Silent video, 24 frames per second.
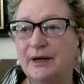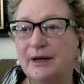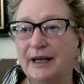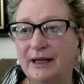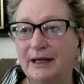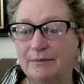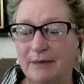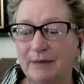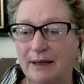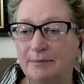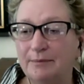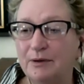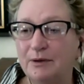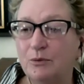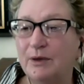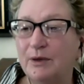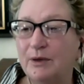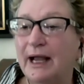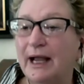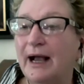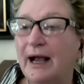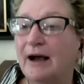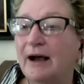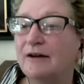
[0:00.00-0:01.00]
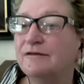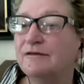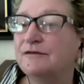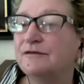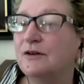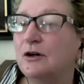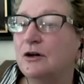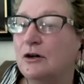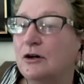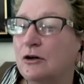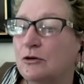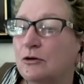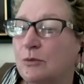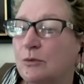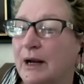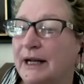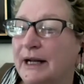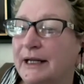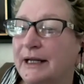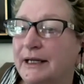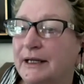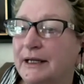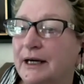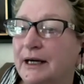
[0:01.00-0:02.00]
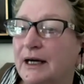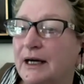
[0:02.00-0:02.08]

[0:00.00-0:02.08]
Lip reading: and maybe we have already.